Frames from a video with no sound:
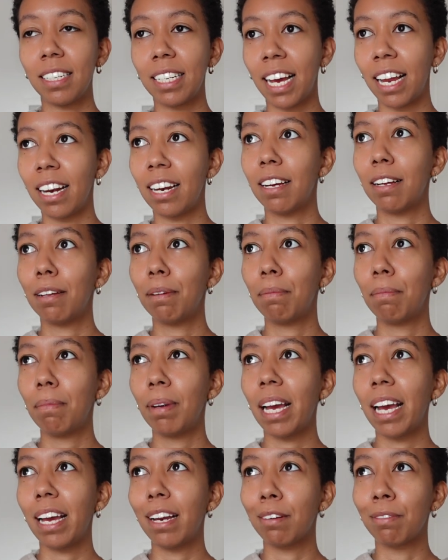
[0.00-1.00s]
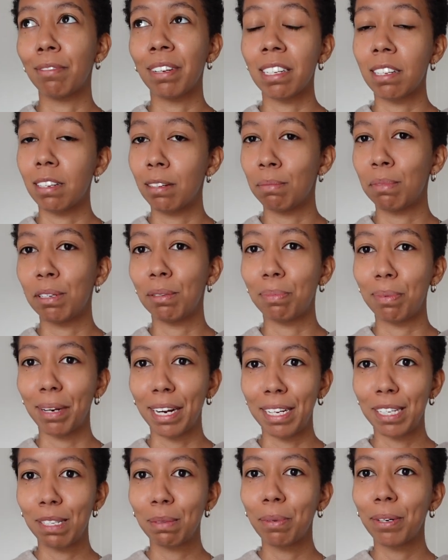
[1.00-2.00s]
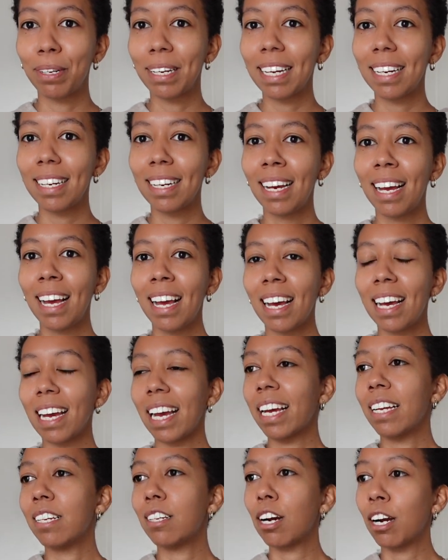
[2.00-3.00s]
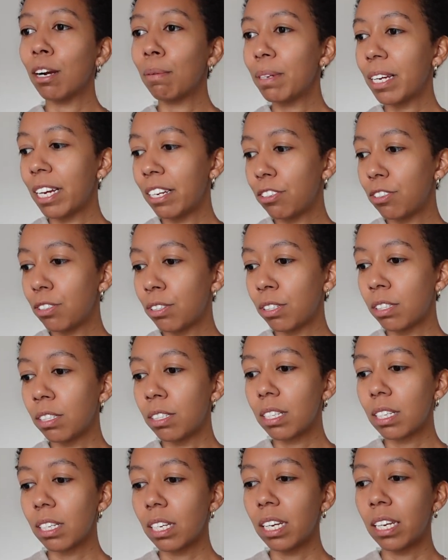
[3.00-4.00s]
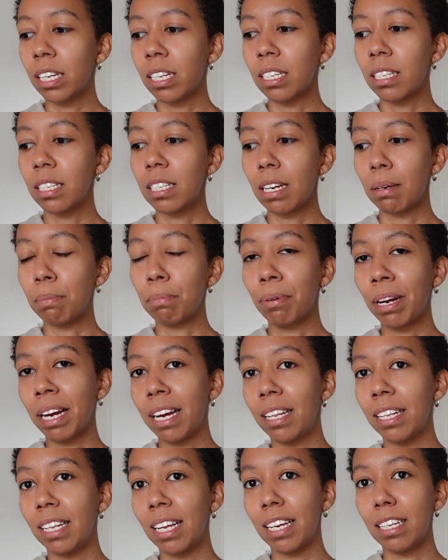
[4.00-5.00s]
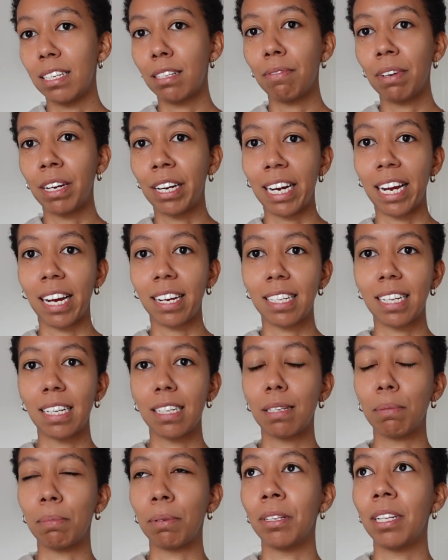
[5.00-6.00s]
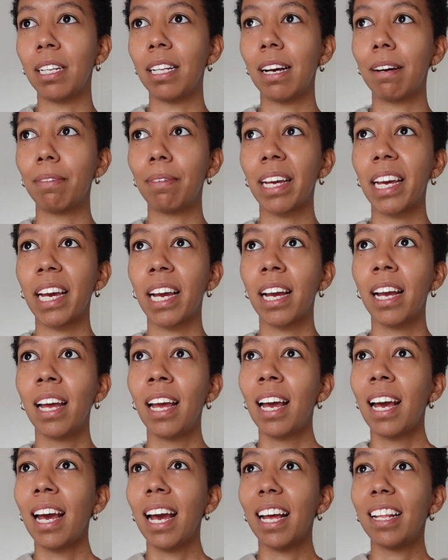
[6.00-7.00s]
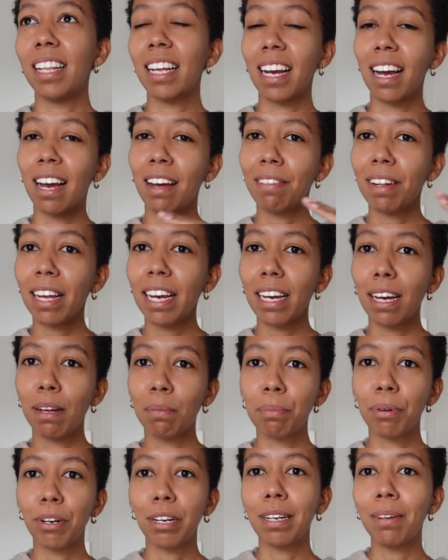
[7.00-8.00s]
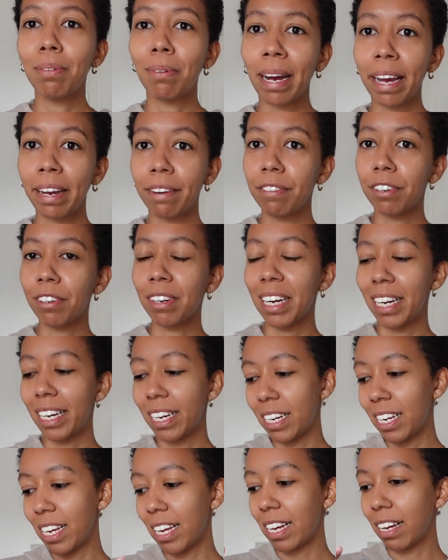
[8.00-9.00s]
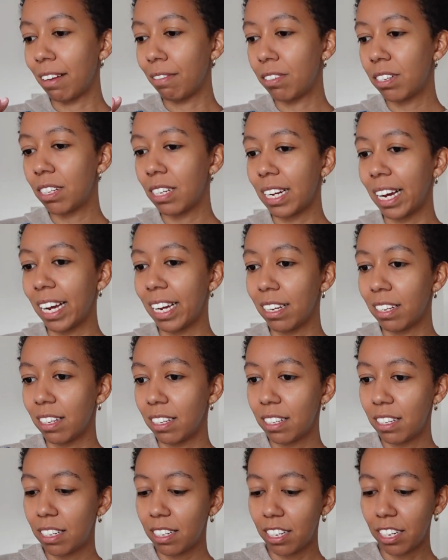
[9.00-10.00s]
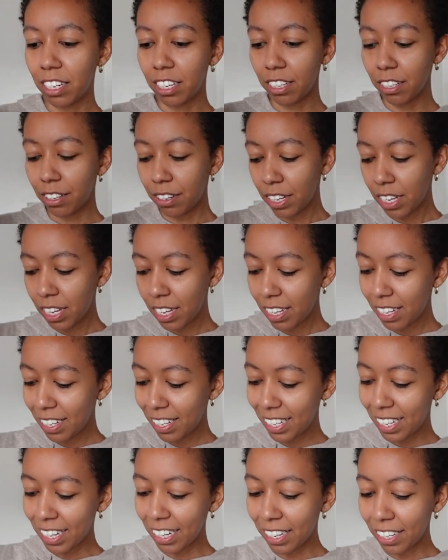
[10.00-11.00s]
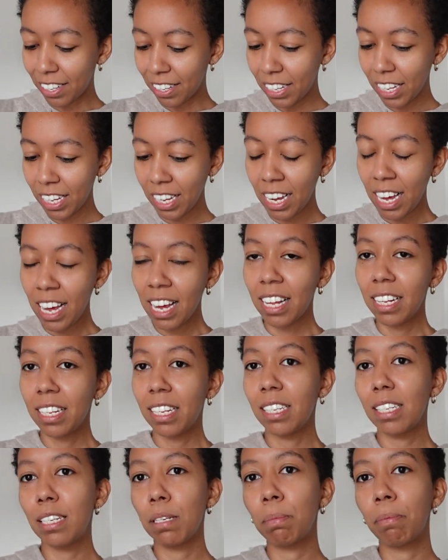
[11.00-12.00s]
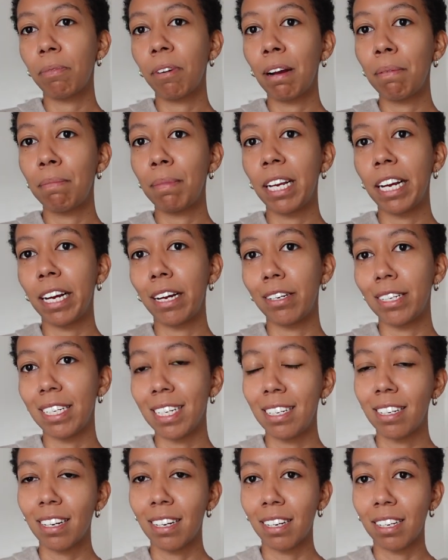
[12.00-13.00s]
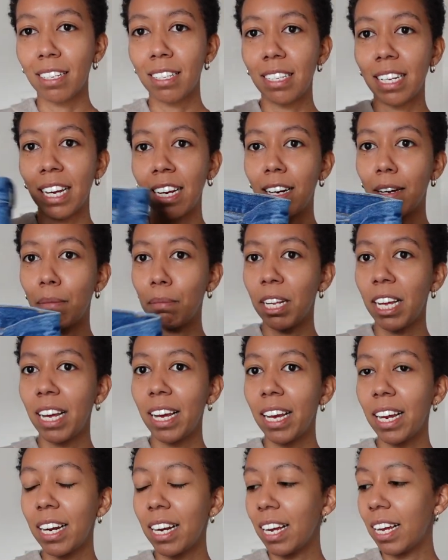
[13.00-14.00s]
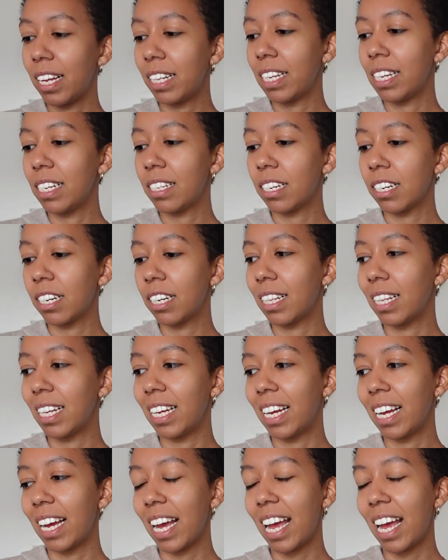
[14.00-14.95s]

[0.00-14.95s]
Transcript: denim at a reasonable price point and Armed Angels is a brand that is very accessible in that way and they have like a pretty wide variety of styles too so this is from their detox denim line these are the